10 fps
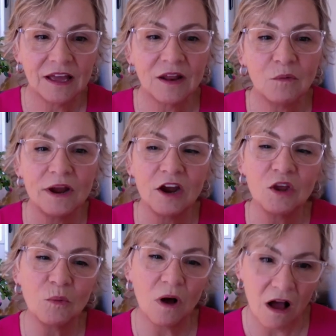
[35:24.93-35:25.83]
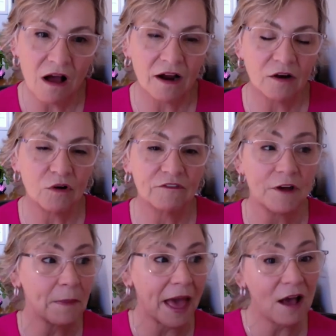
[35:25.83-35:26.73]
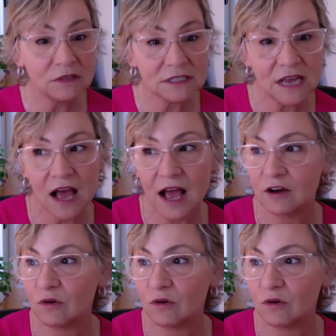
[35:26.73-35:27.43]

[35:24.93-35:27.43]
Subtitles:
at where you are, or if I'm outside,